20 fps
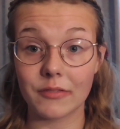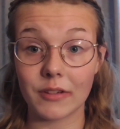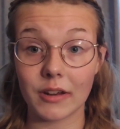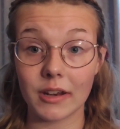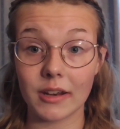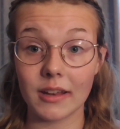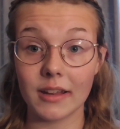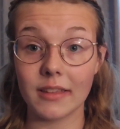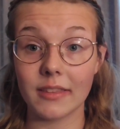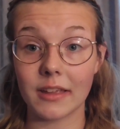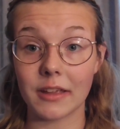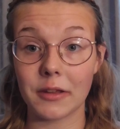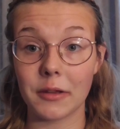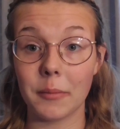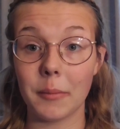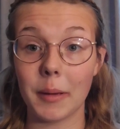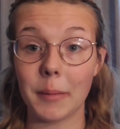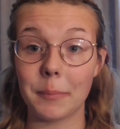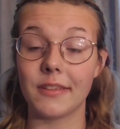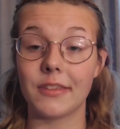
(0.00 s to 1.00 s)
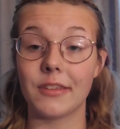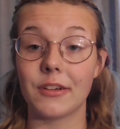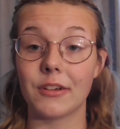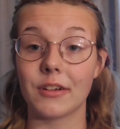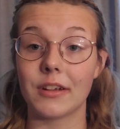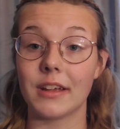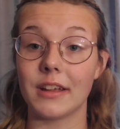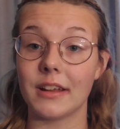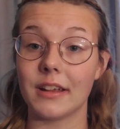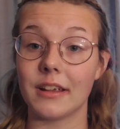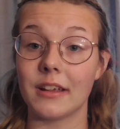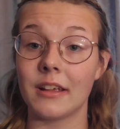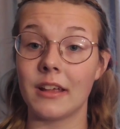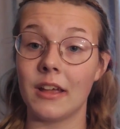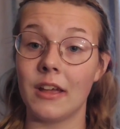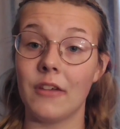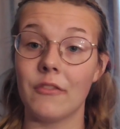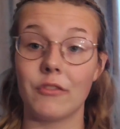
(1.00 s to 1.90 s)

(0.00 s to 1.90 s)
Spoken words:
friendly that you might consider getting